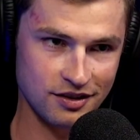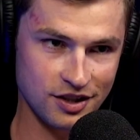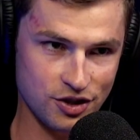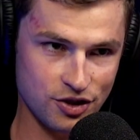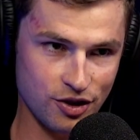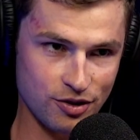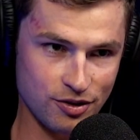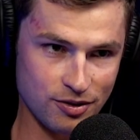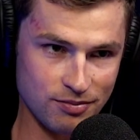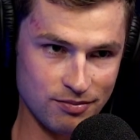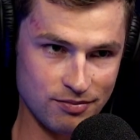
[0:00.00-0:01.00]
is
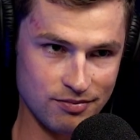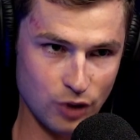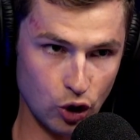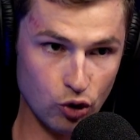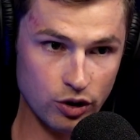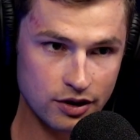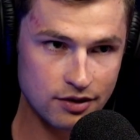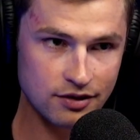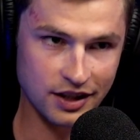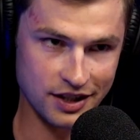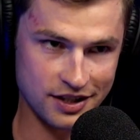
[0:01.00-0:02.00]
so good
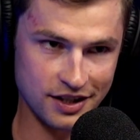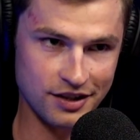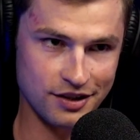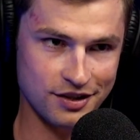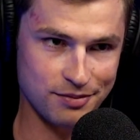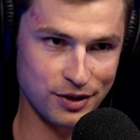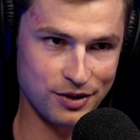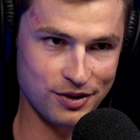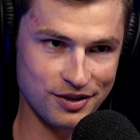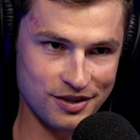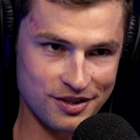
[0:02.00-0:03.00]
in a sense,
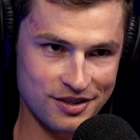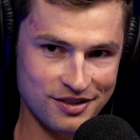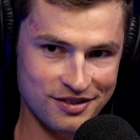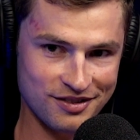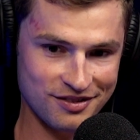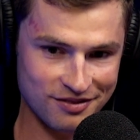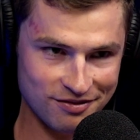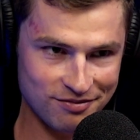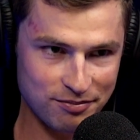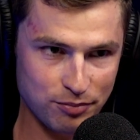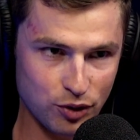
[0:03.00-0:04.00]
because
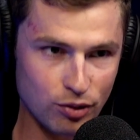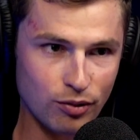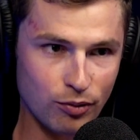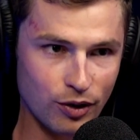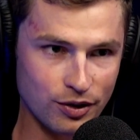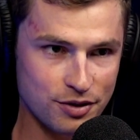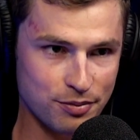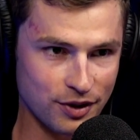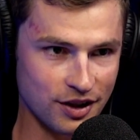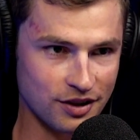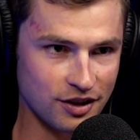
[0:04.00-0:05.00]
pure watts per
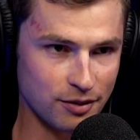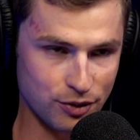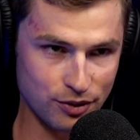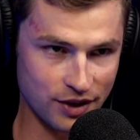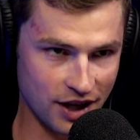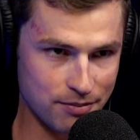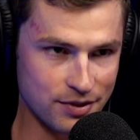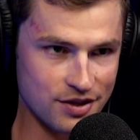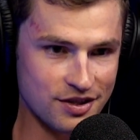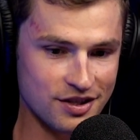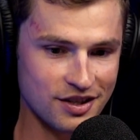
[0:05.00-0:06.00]
kilo, pure
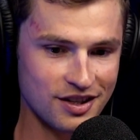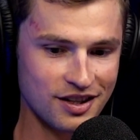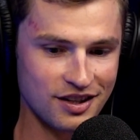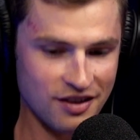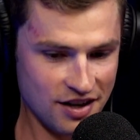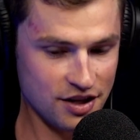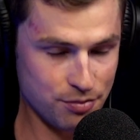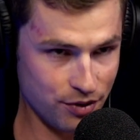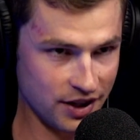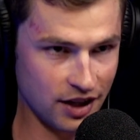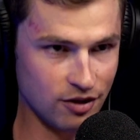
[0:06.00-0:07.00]
numbers is
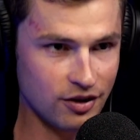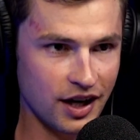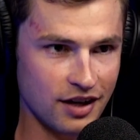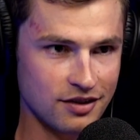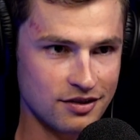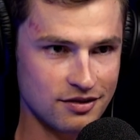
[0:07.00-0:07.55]
what they look at